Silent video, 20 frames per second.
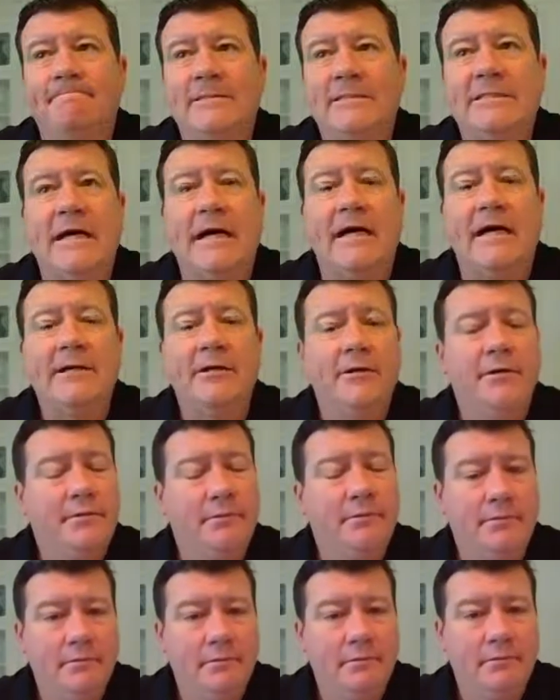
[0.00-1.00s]

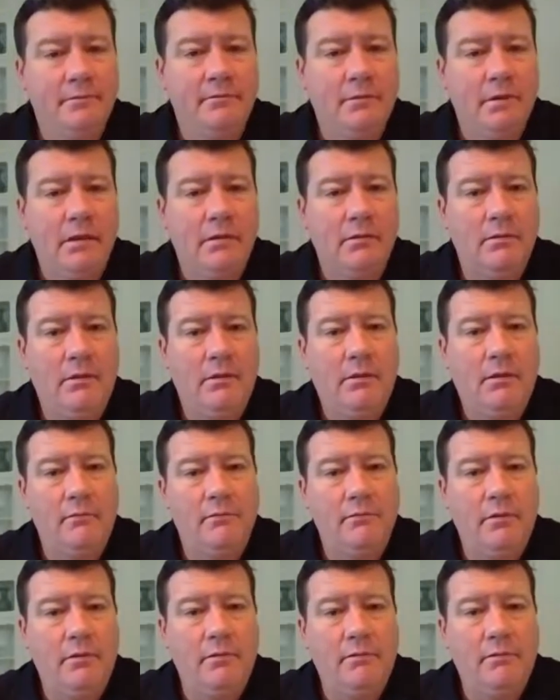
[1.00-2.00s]
tired
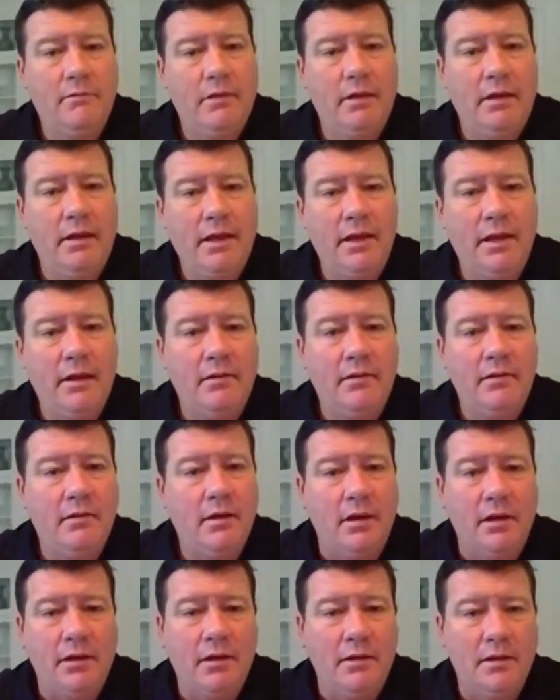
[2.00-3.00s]
and
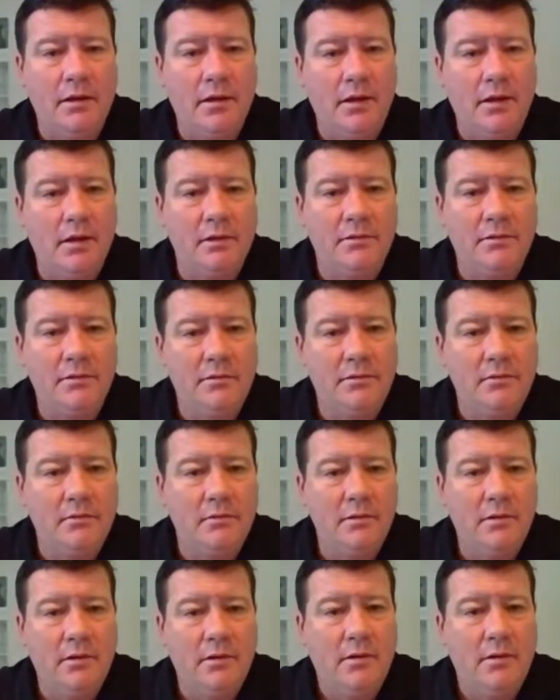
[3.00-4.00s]
uh,
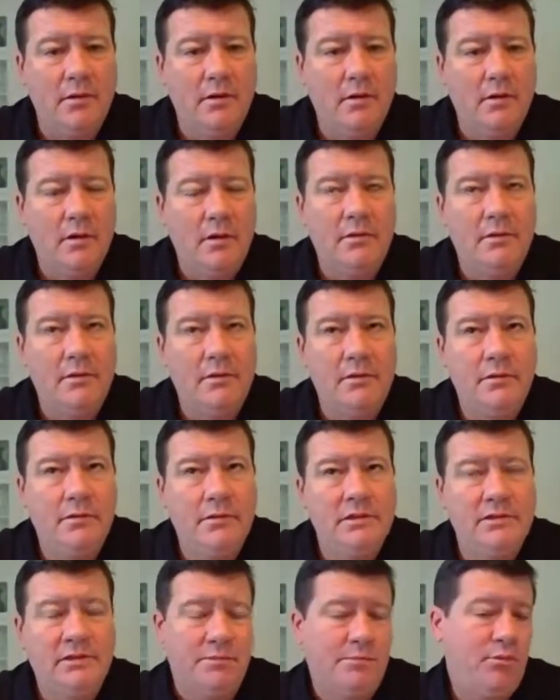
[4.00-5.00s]

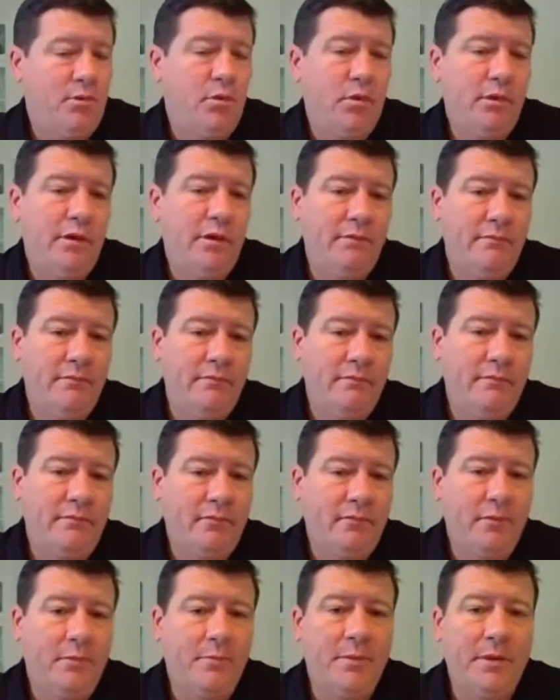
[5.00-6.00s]
disappointed
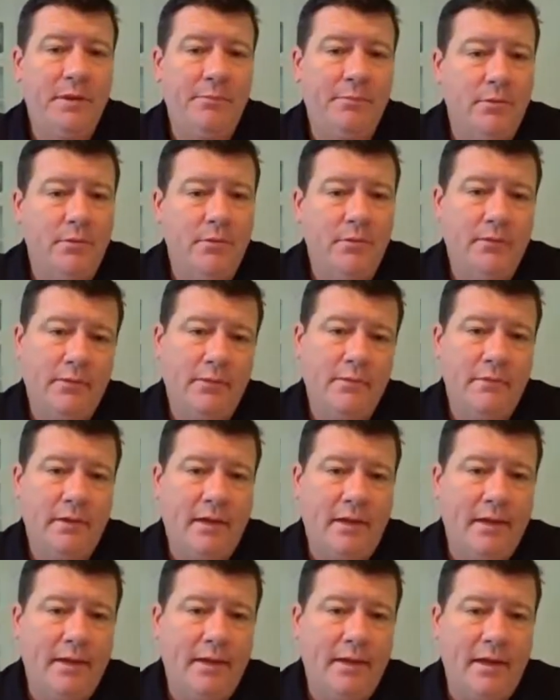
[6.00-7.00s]
for the people
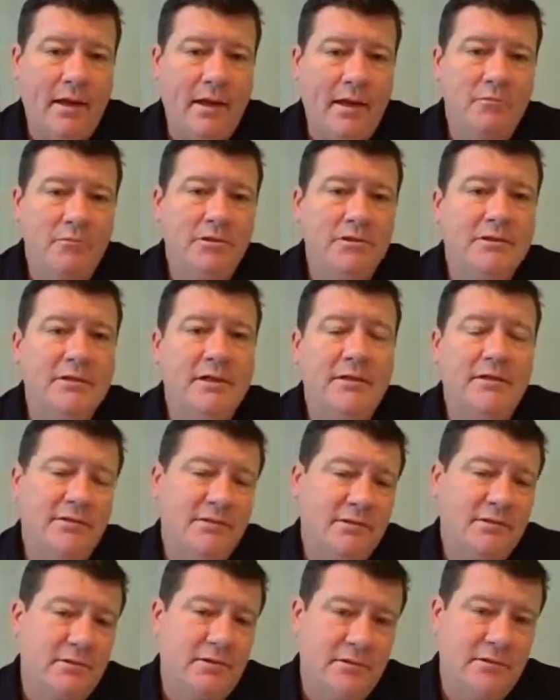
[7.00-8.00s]
and i would say
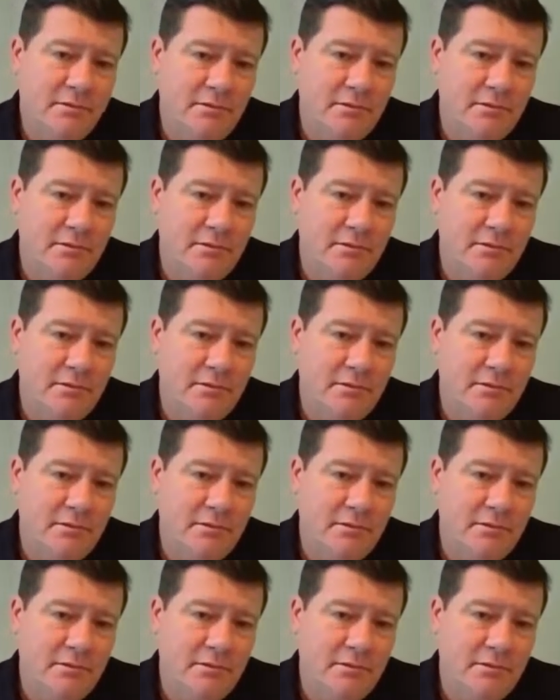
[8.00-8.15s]
discouraged